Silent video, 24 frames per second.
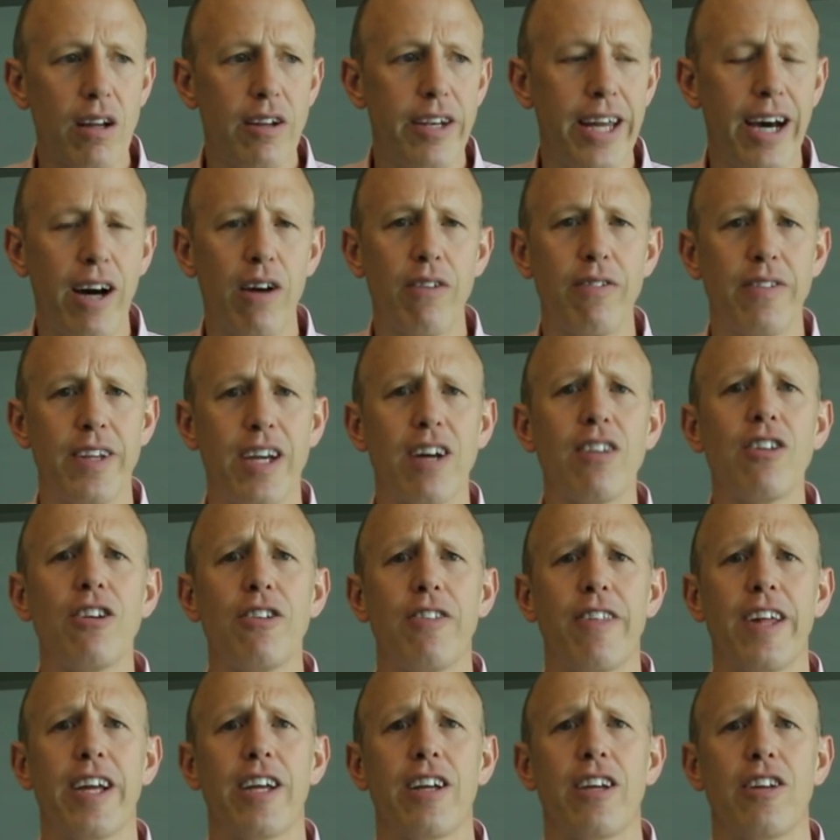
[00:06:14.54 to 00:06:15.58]
Now, the other
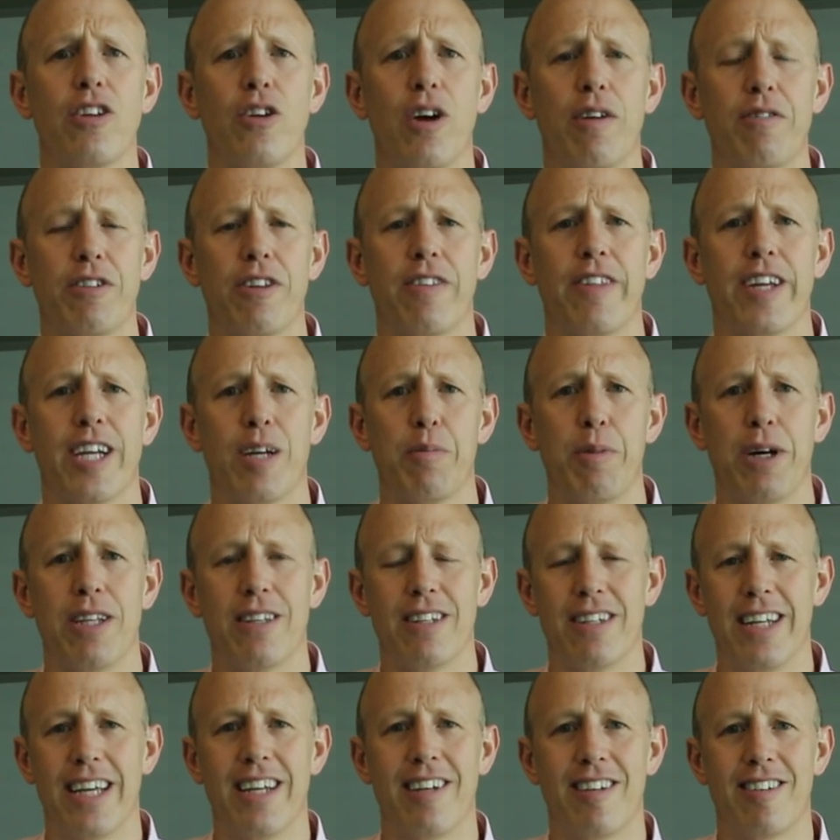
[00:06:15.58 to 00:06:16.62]
thing you have to think about
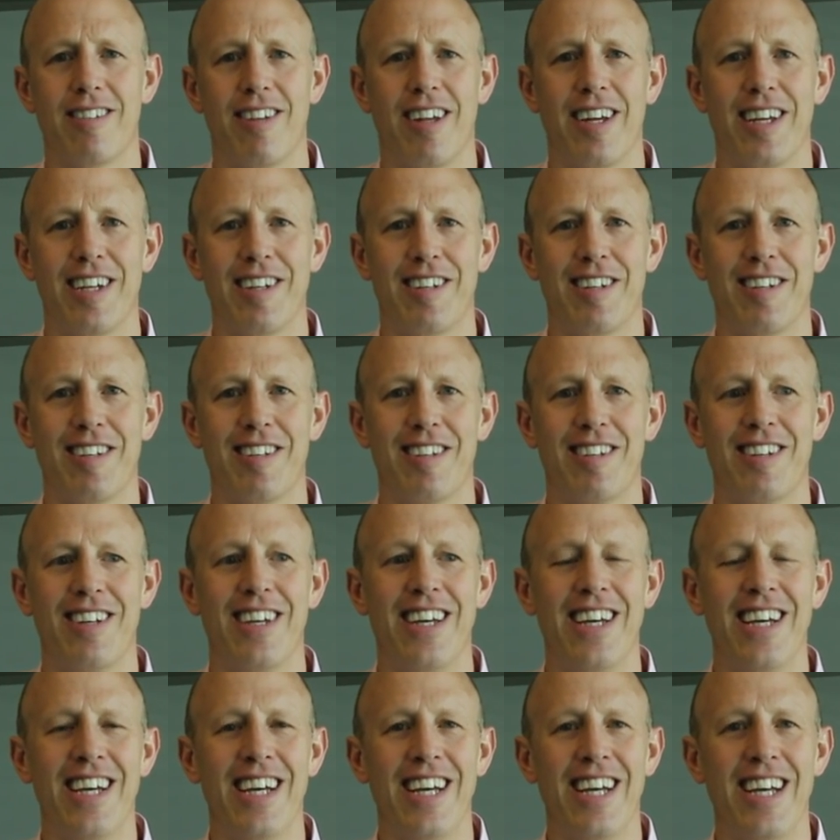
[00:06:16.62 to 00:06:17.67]
the data scientist
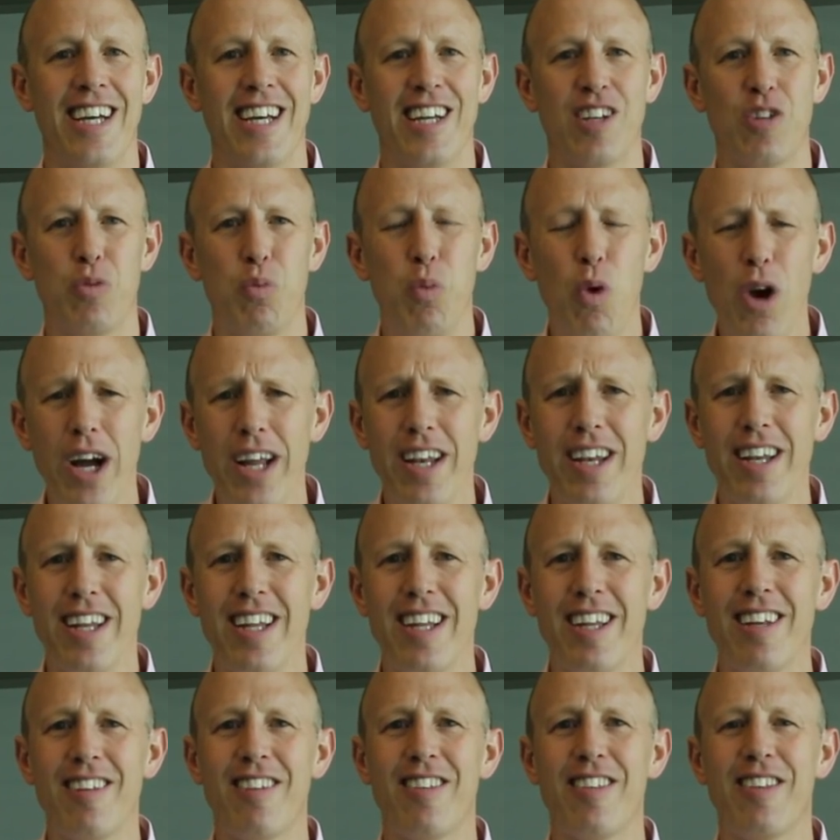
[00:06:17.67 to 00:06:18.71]
is, what
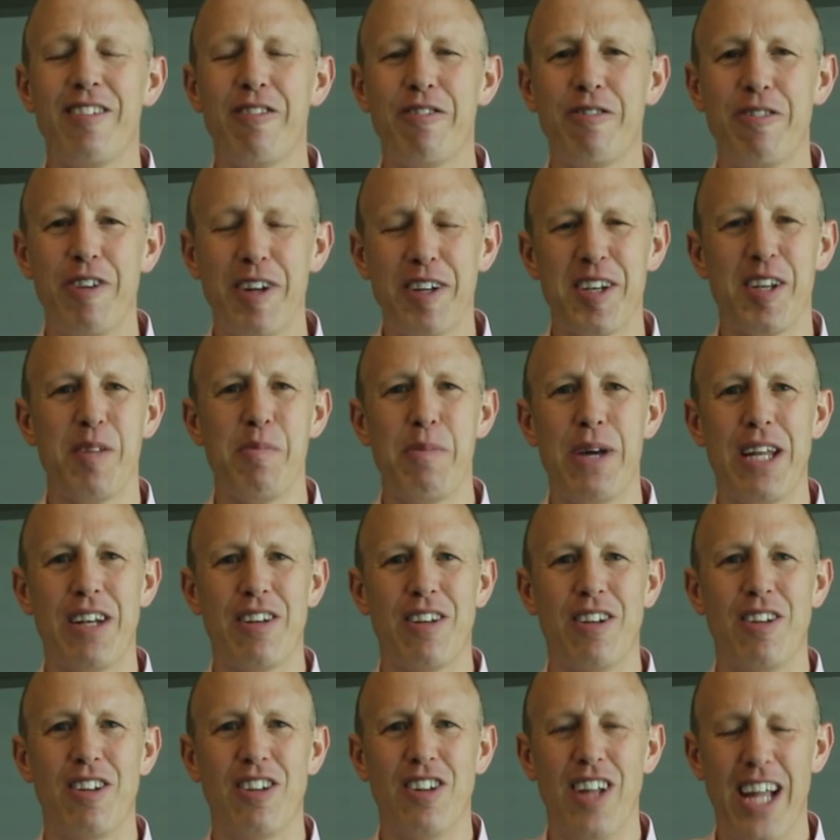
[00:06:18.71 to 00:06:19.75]
is the
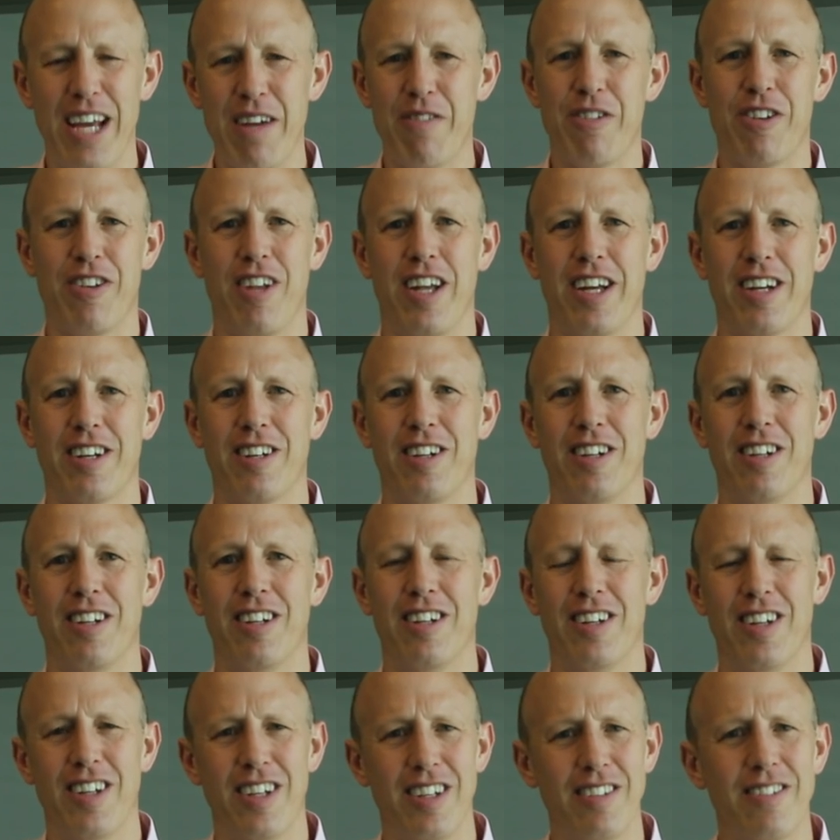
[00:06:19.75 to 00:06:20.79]
fundamental life cycle,
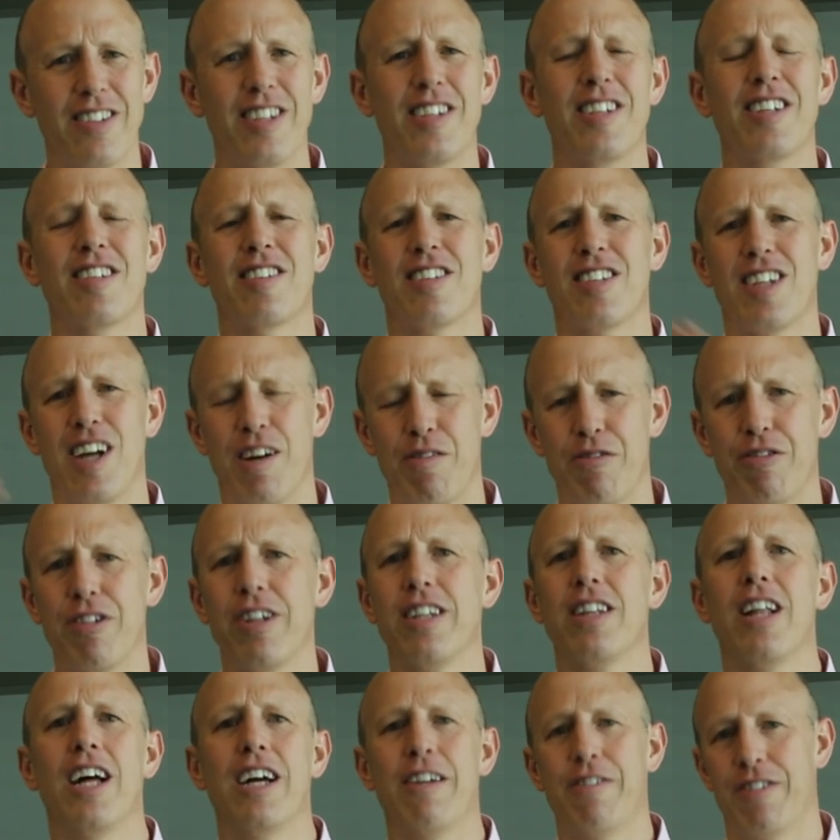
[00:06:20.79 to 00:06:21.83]
the
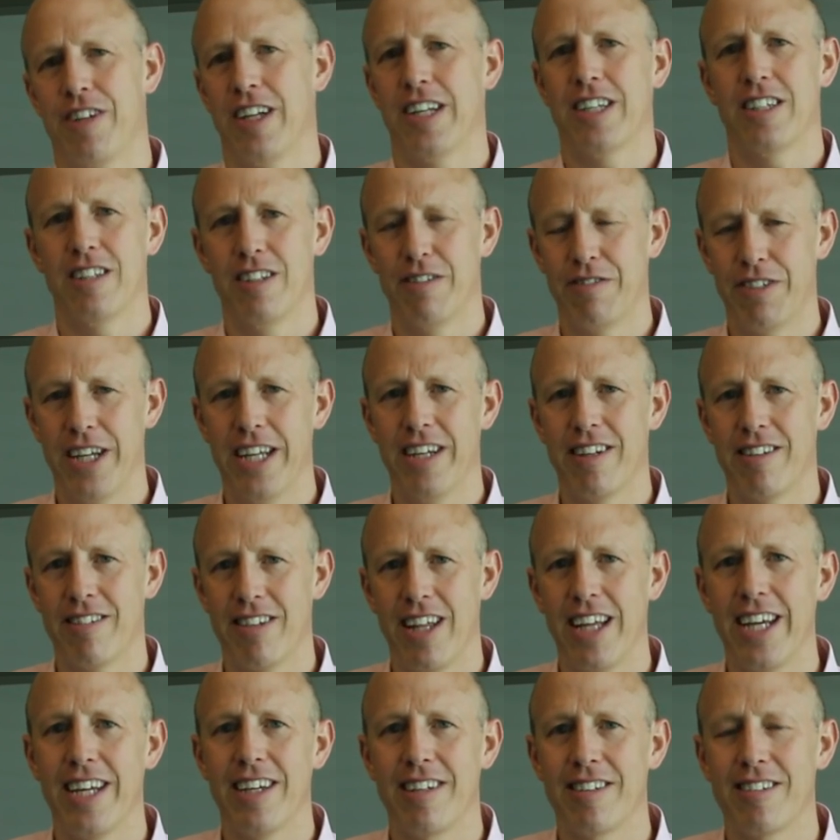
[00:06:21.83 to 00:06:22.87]
discovery life cycle of data
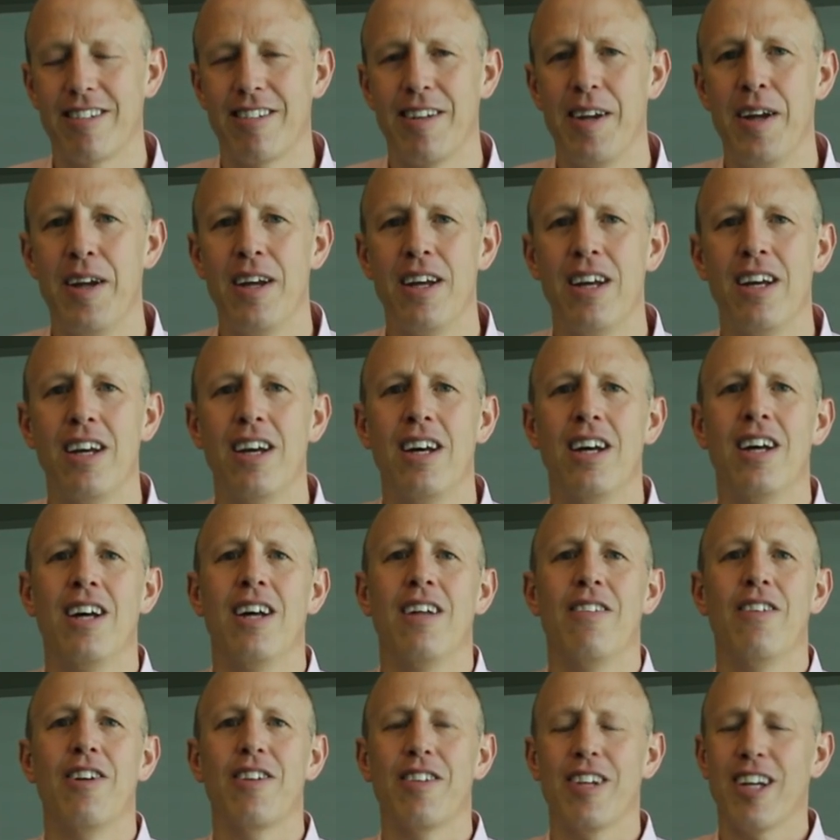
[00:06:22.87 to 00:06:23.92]
science?
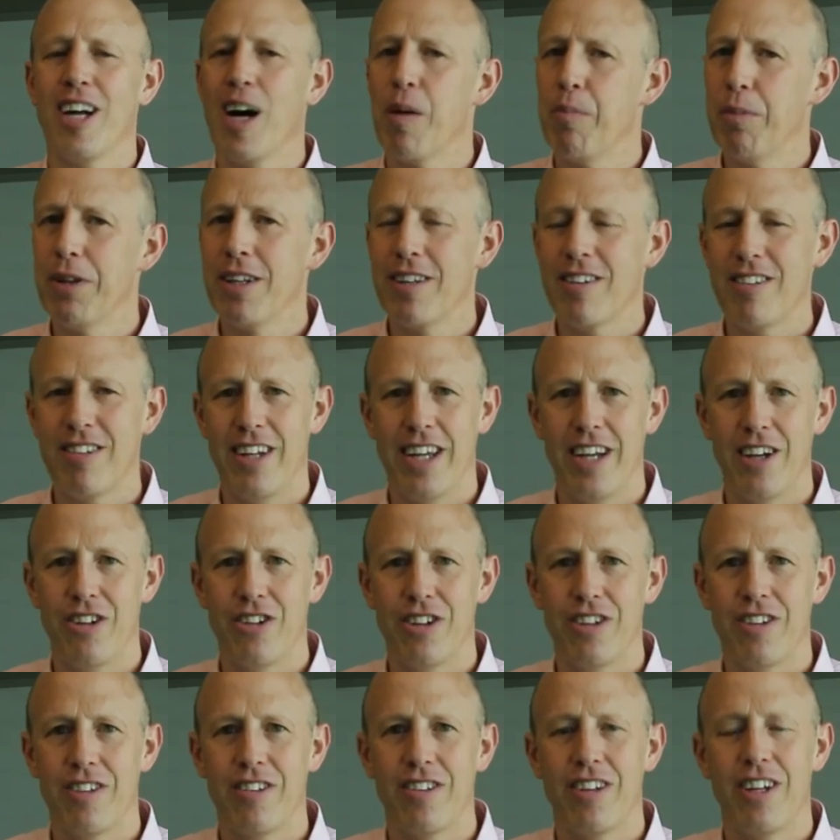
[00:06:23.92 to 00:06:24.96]
There's a couple of
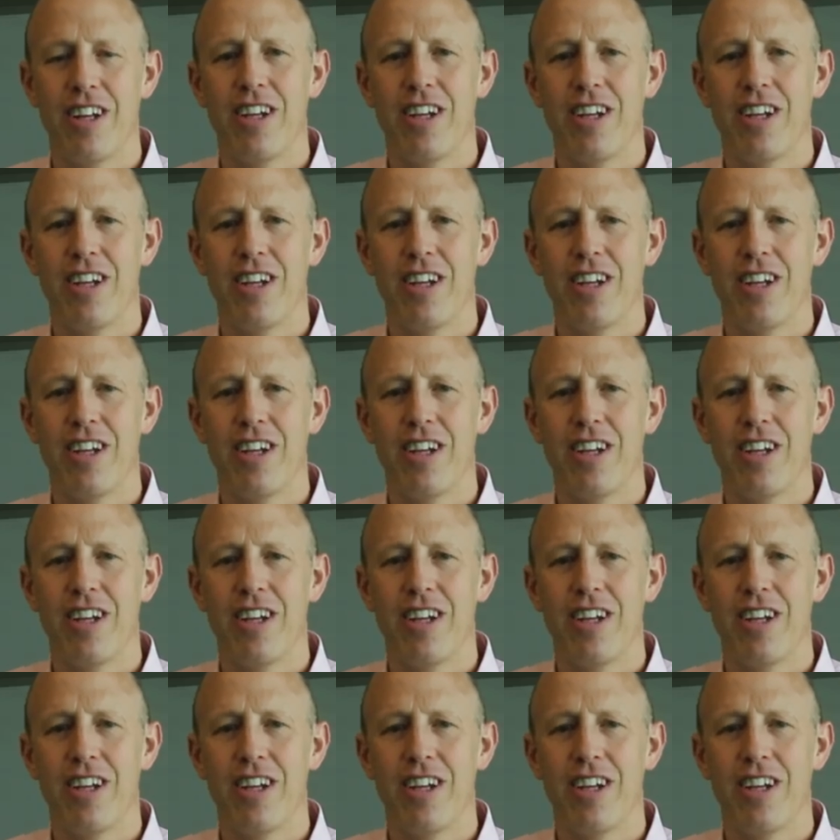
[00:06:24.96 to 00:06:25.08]
stages.